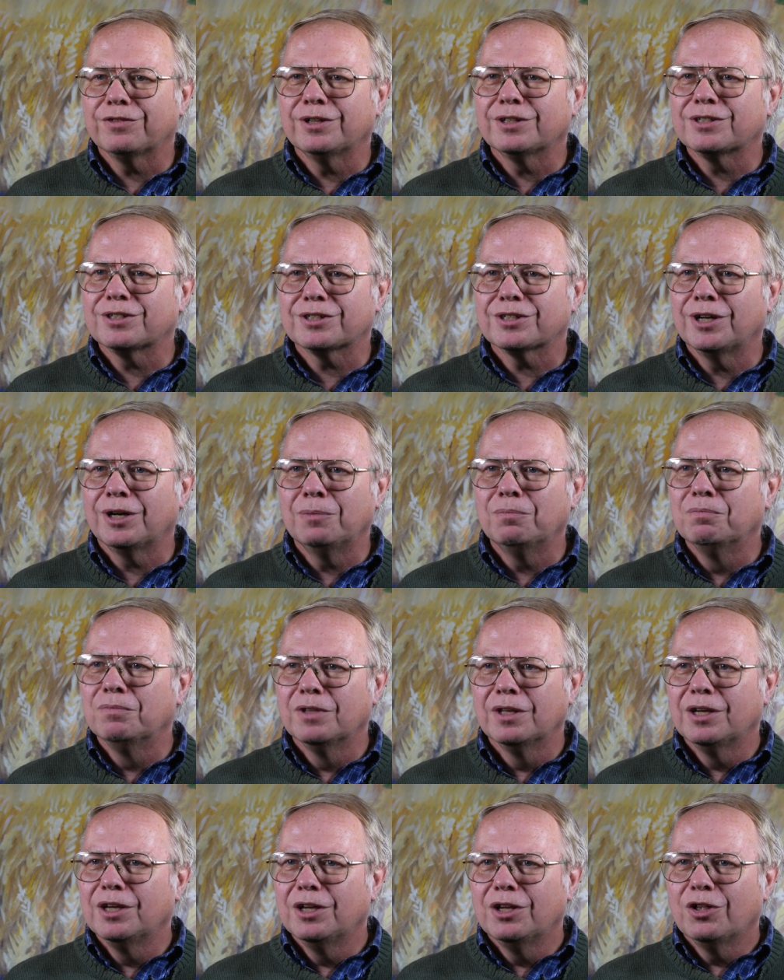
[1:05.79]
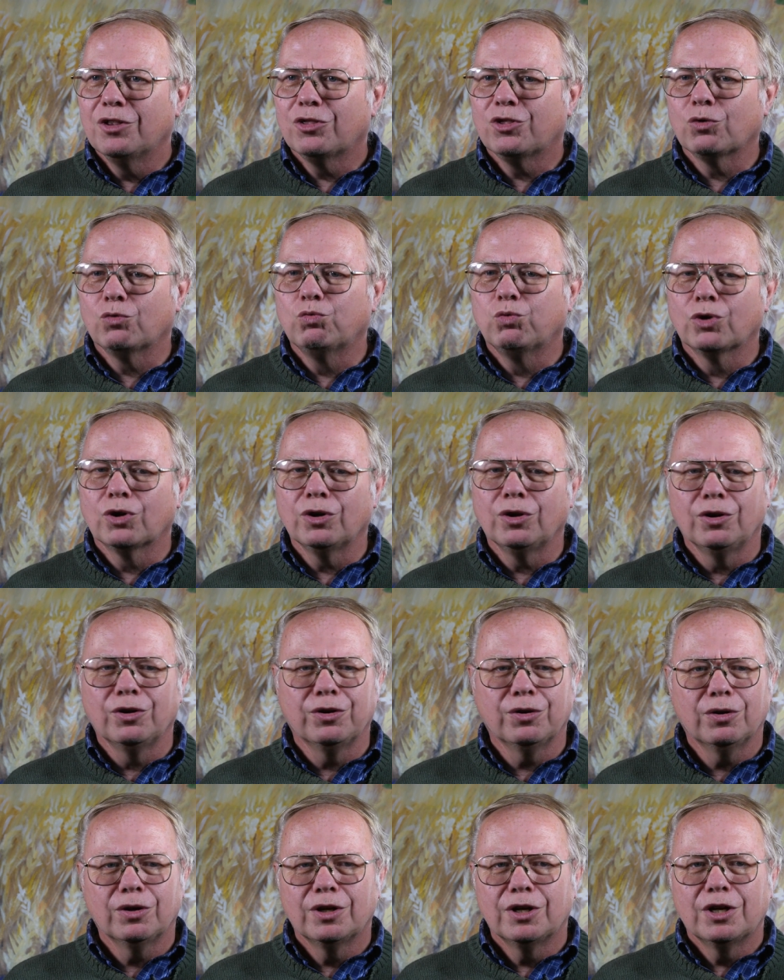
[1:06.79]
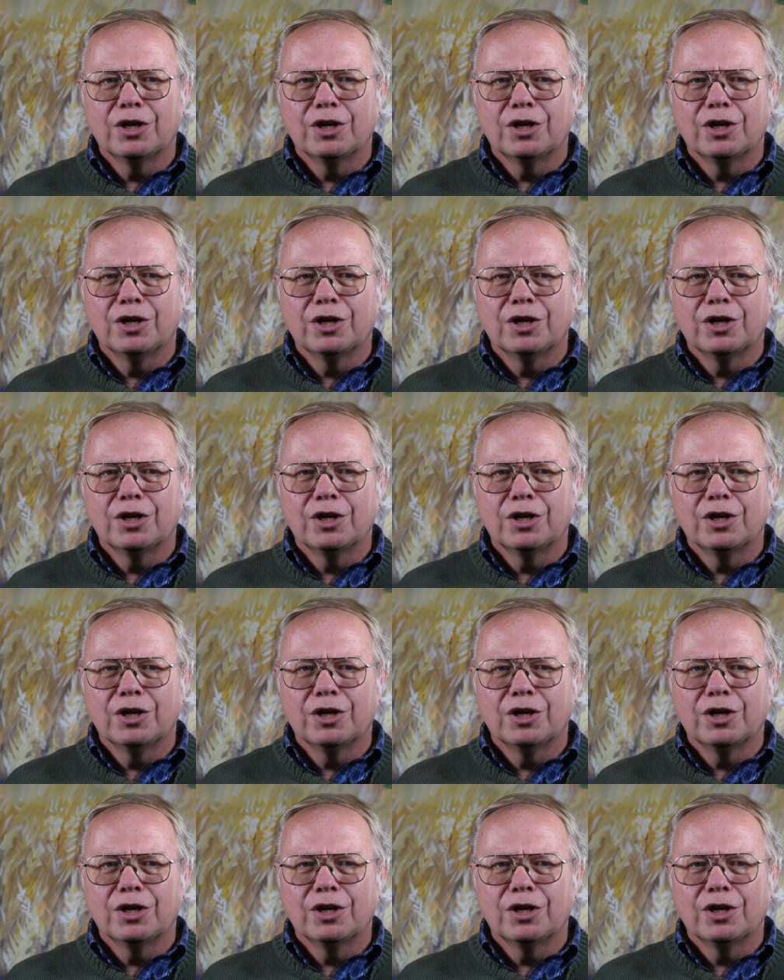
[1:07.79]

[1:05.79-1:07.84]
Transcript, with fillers: That's um, the world